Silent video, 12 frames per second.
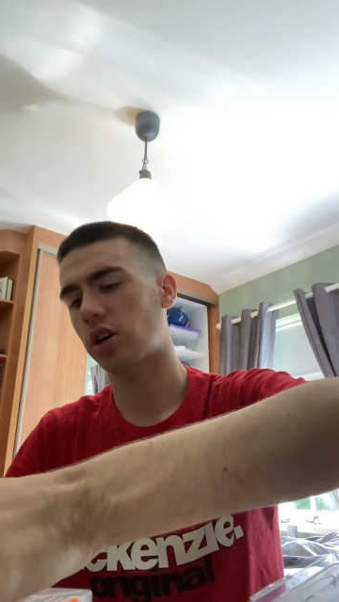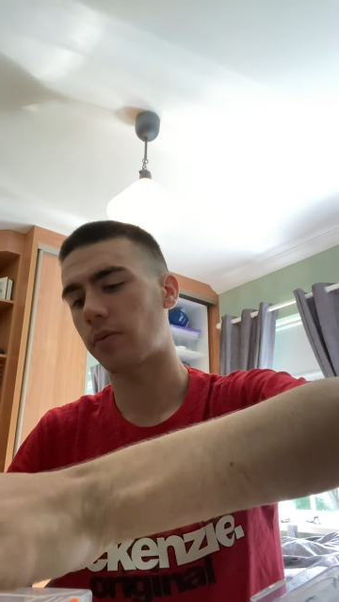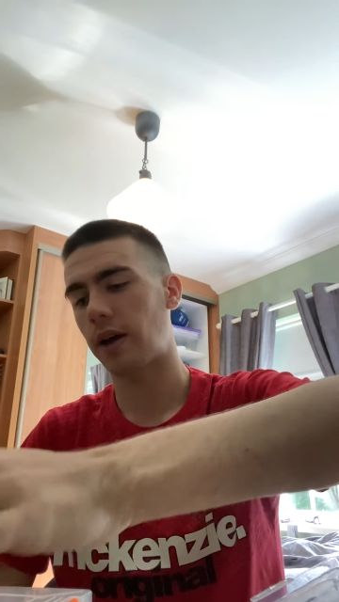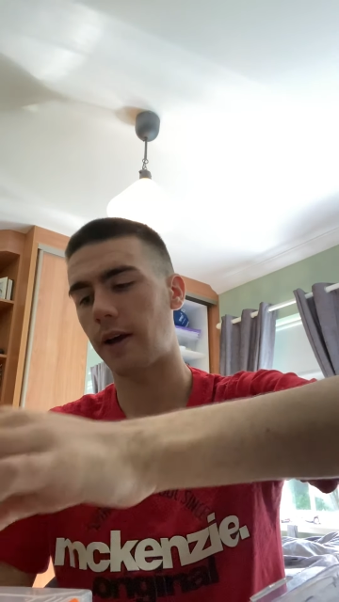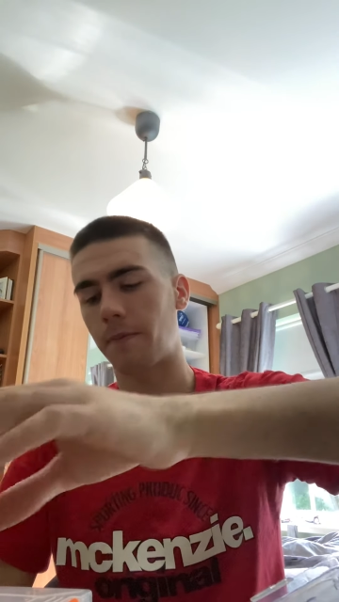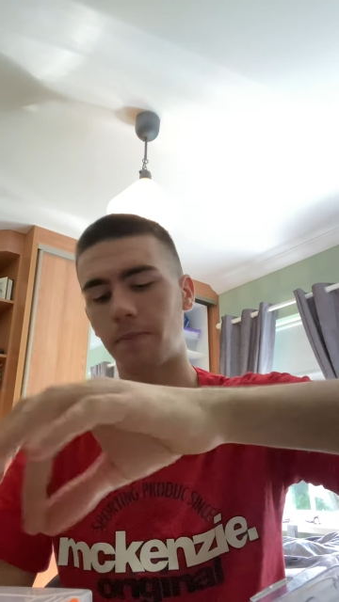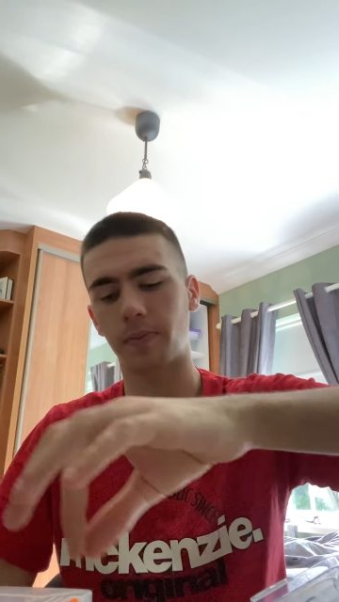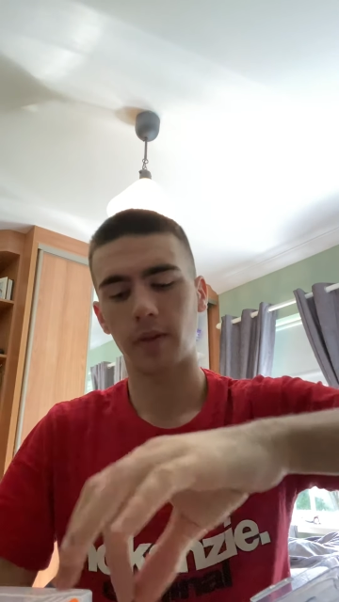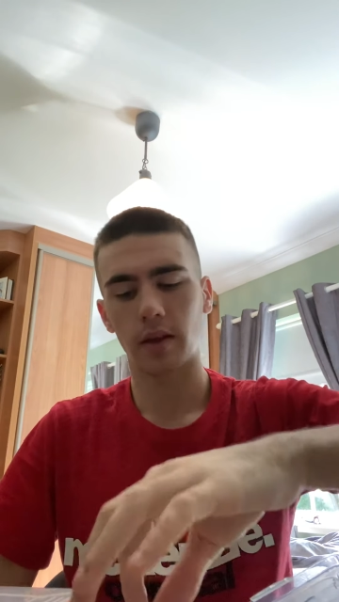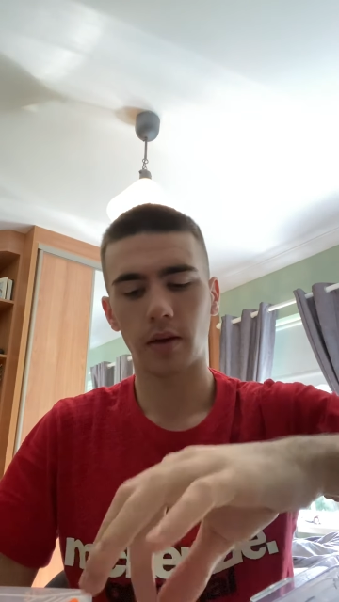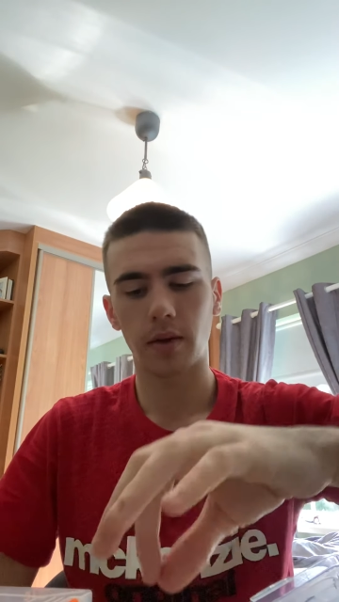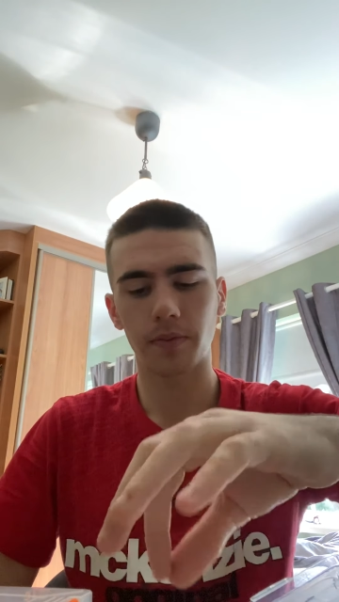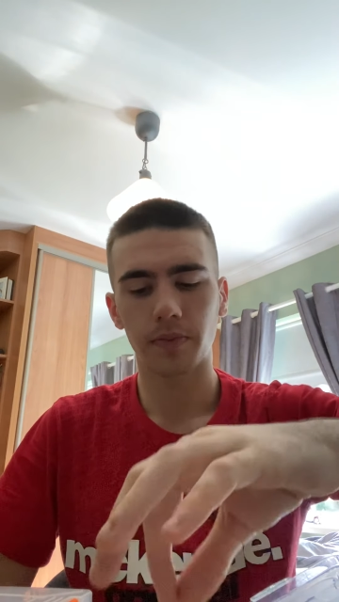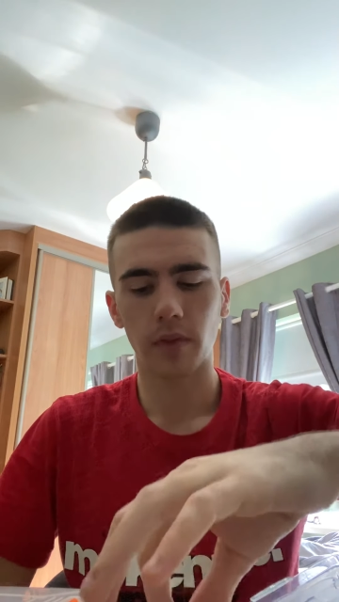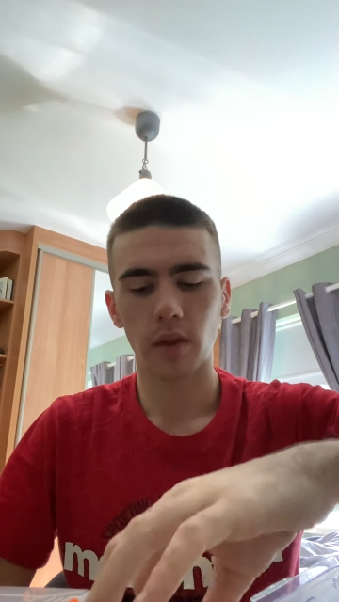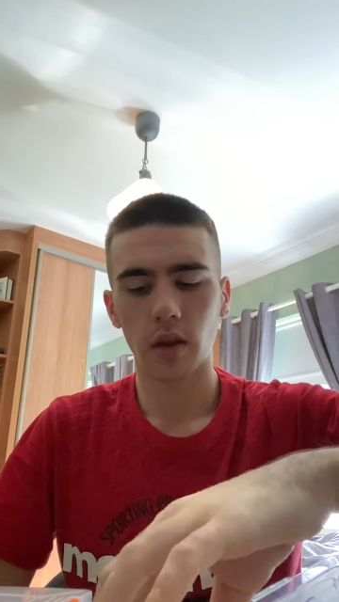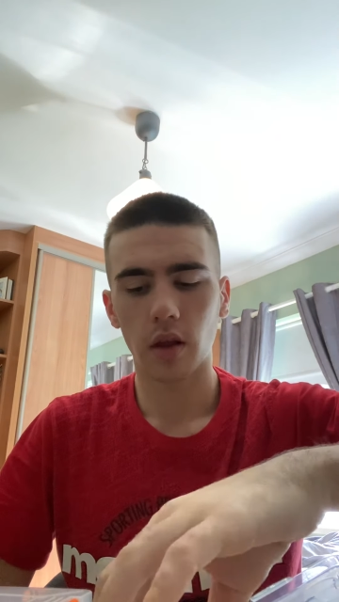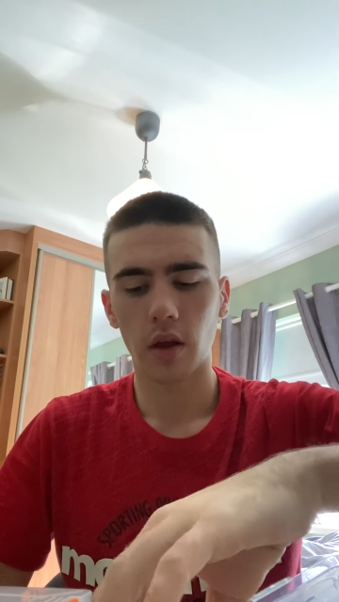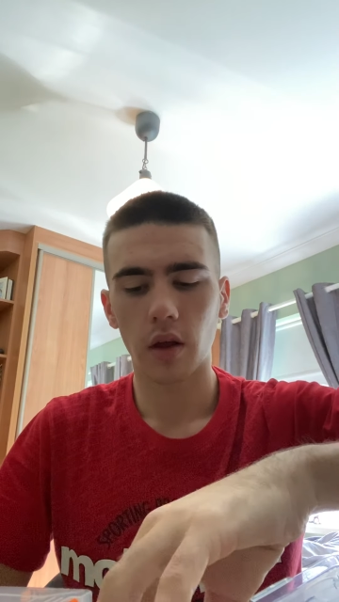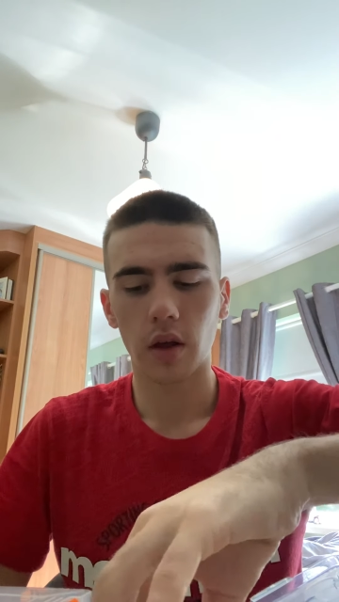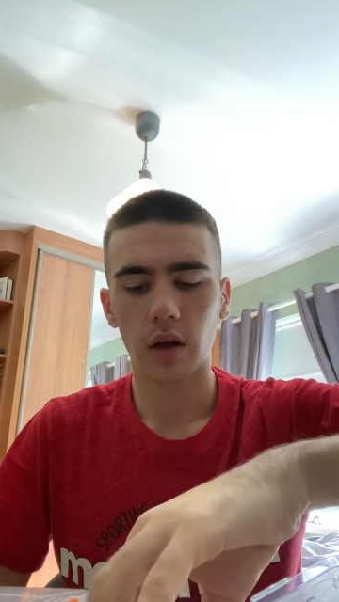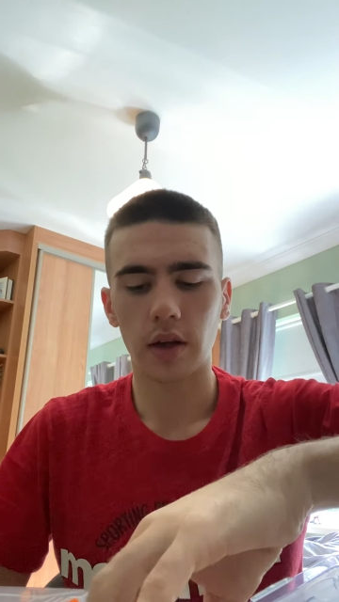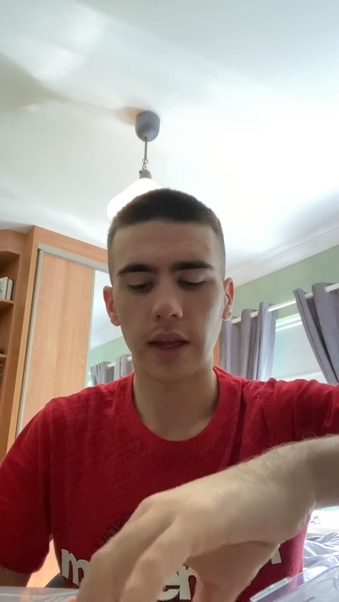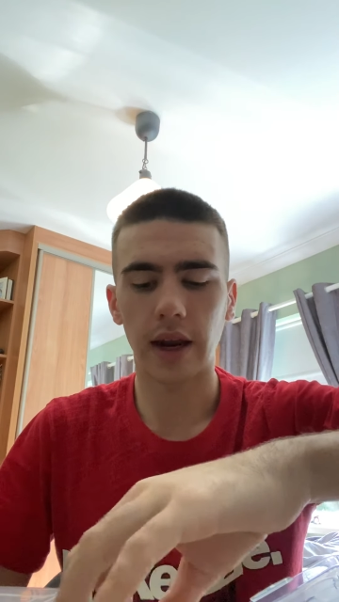bait.
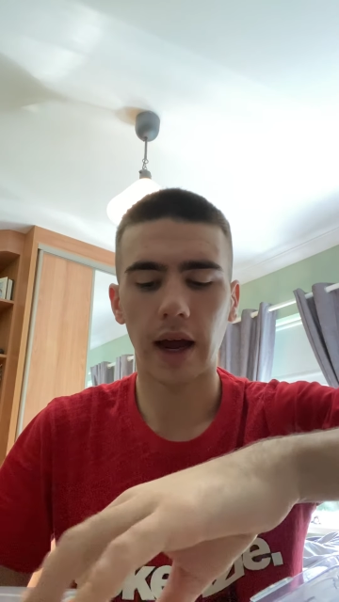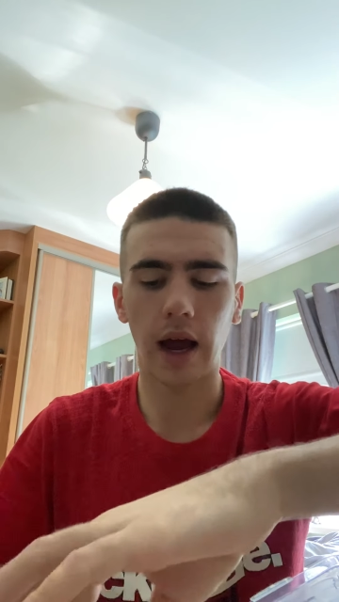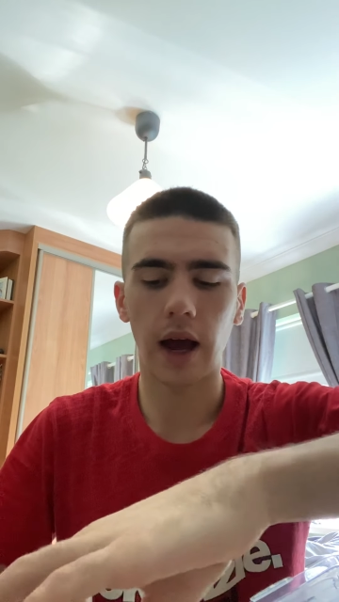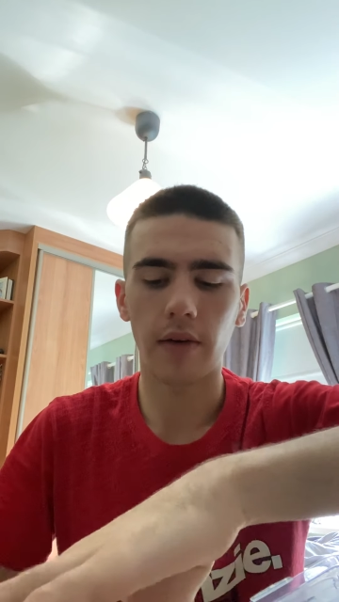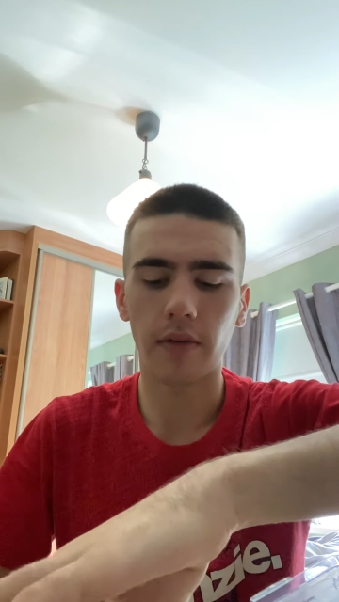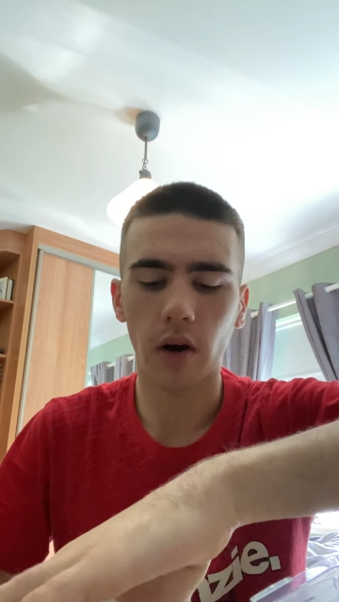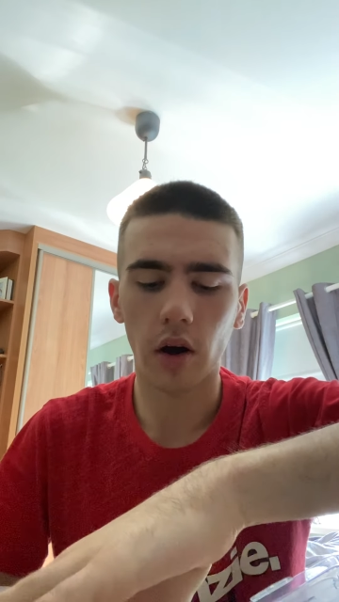Then I have